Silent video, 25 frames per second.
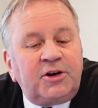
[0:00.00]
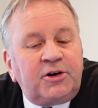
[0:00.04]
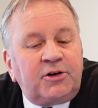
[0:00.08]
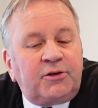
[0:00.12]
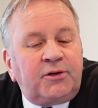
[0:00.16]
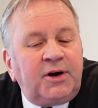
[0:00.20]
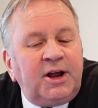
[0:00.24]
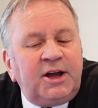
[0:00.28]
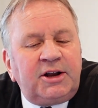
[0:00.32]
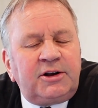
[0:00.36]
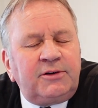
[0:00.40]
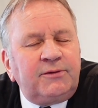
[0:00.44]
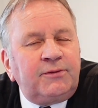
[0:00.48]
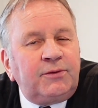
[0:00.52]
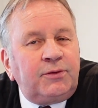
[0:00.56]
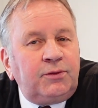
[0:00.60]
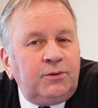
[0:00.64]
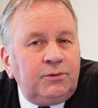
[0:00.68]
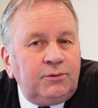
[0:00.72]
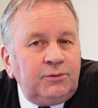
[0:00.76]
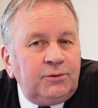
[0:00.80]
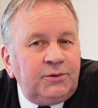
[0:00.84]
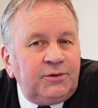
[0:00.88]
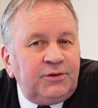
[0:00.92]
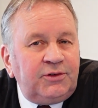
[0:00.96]
crown of
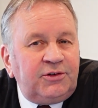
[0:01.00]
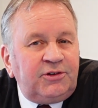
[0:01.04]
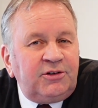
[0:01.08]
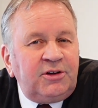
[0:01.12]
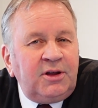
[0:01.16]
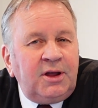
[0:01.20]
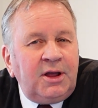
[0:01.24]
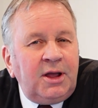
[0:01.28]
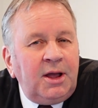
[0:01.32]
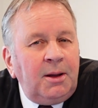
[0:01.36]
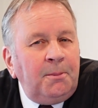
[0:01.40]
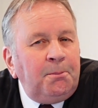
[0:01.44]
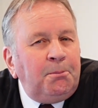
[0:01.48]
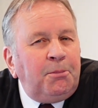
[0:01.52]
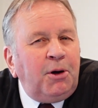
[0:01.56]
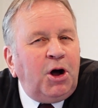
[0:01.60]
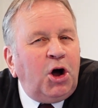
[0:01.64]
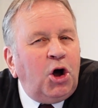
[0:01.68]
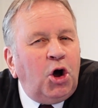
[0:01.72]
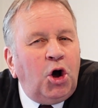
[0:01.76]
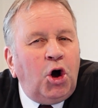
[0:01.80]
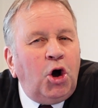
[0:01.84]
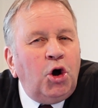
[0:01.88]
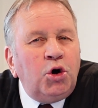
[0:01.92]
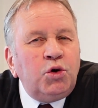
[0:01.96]
thorns.
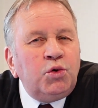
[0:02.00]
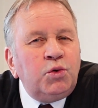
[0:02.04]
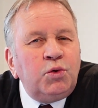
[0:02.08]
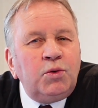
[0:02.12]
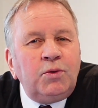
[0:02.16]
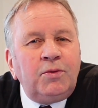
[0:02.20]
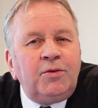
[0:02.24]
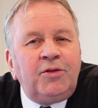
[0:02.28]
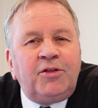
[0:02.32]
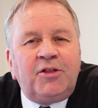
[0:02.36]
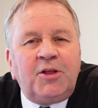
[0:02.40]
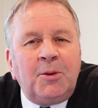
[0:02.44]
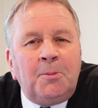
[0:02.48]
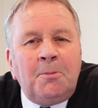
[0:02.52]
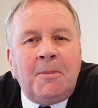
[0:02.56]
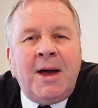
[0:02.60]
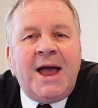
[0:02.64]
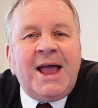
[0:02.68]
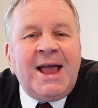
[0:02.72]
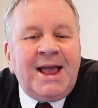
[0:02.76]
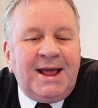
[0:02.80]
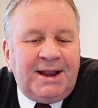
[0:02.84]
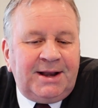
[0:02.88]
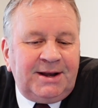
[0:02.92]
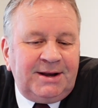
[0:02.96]
Behold the
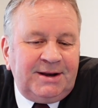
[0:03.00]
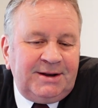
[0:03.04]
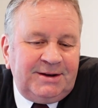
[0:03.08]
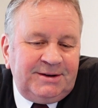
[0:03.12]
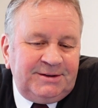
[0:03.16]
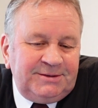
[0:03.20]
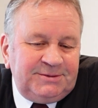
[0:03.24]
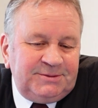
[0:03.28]
man.